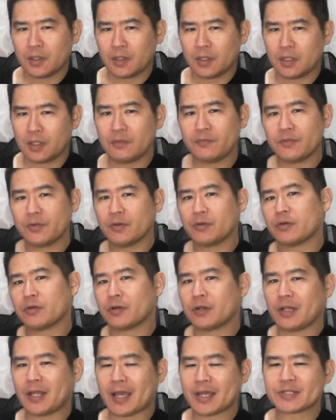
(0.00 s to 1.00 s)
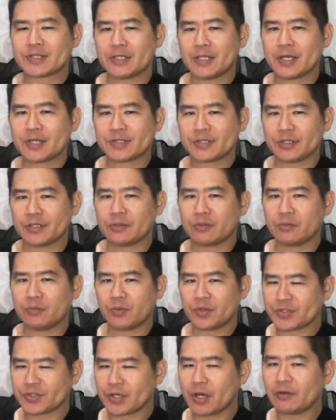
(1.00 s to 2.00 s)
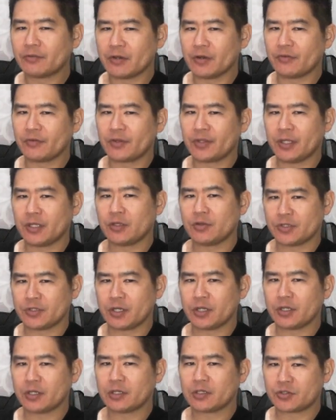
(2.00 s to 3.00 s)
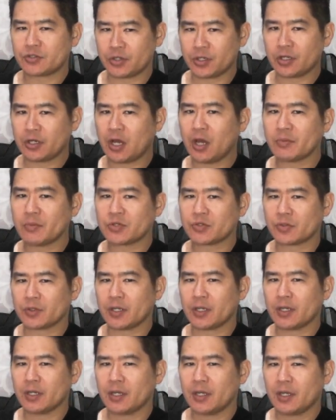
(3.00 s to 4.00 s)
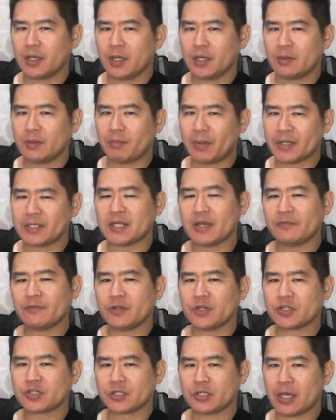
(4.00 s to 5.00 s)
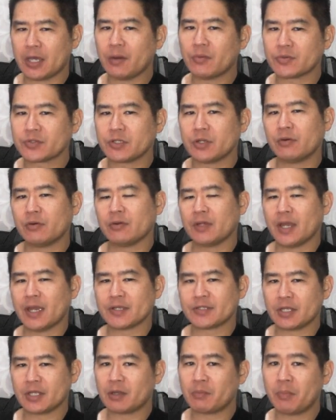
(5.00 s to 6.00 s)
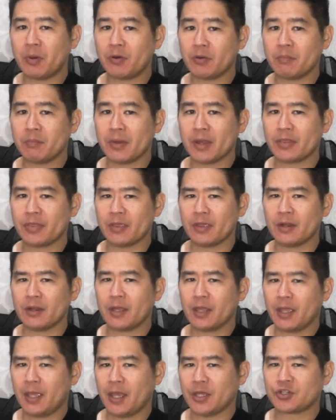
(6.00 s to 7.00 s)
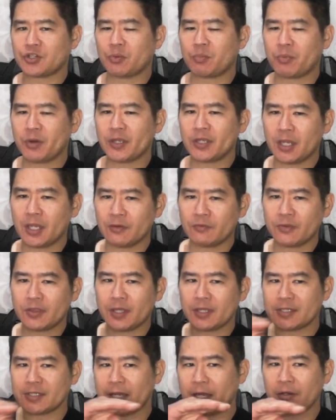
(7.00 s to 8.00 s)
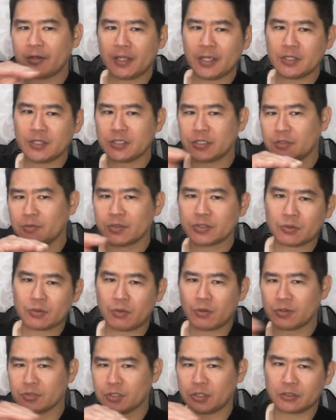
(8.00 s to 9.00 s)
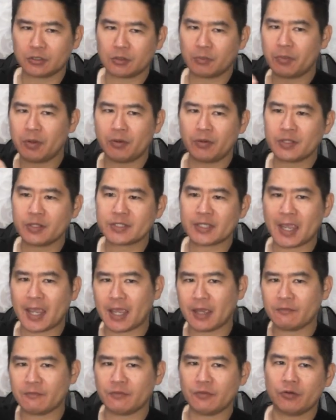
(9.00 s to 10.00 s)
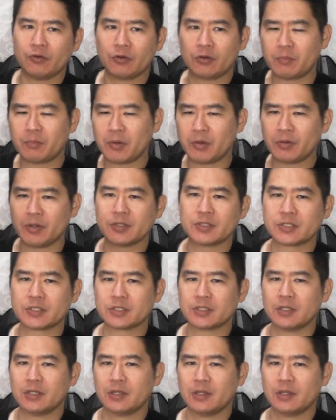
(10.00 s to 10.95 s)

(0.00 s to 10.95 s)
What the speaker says: Even though in our last lesson we solved everything using trigonometry, by definition that was known as the component method, as you're breaking everything down into its horizontal components and vertical components.